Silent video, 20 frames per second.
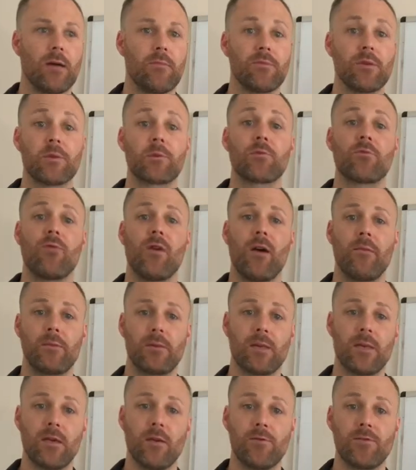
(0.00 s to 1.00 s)
describe
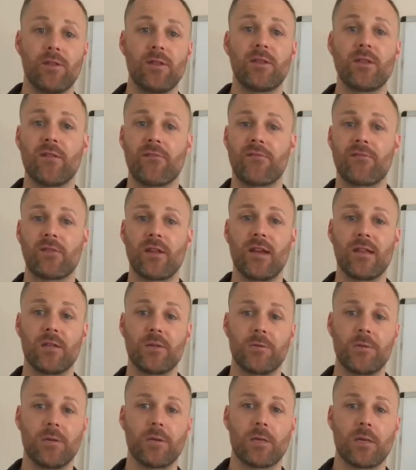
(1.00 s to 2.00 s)
to you the different
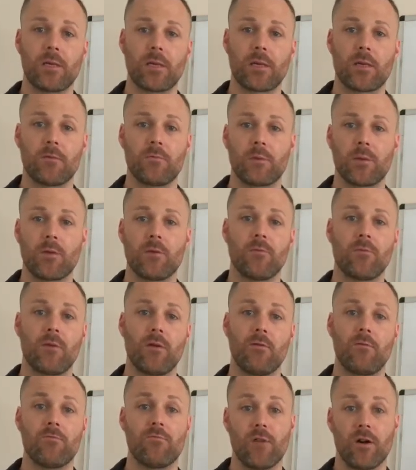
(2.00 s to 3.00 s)
energy systems that we
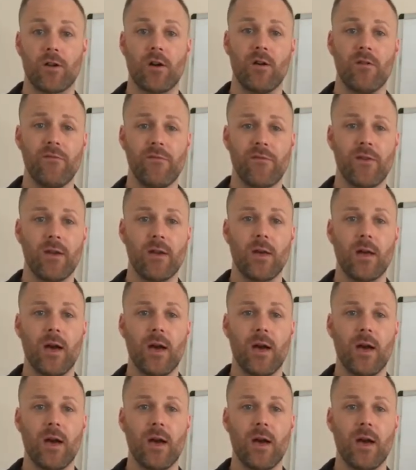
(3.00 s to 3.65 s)
run off.